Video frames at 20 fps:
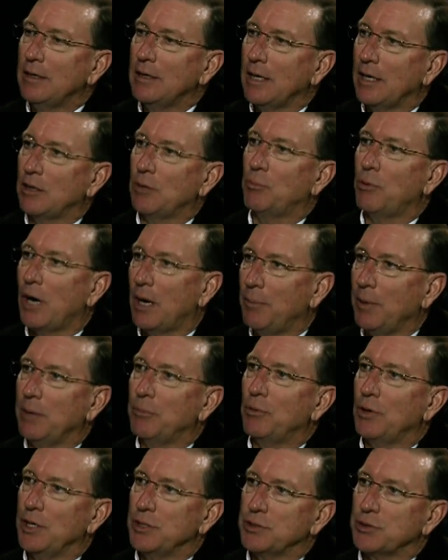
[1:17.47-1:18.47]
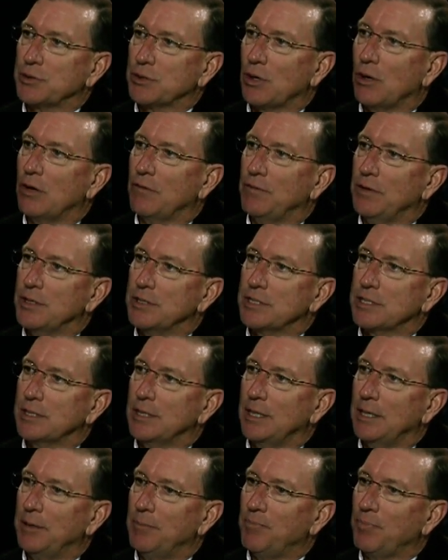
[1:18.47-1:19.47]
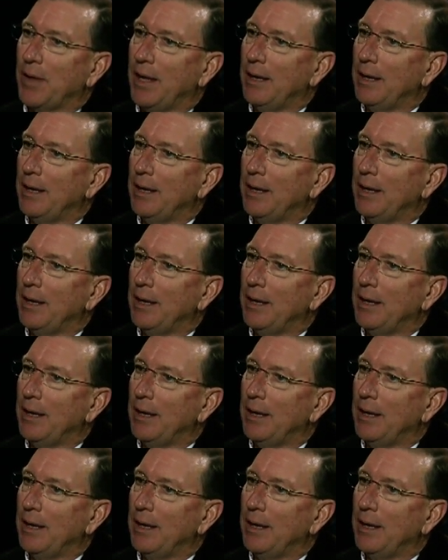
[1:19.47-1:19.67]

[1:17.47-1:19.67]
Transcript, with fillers: at the property appraiser's office. Um, and,